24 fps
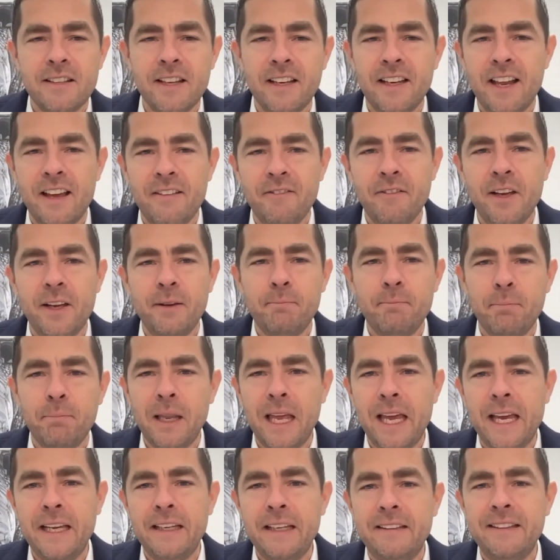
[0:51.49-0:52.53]
and then we
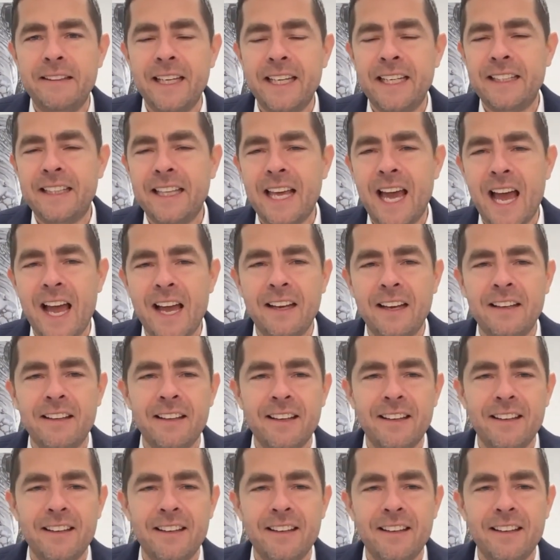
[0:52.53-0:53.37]
play tic-tac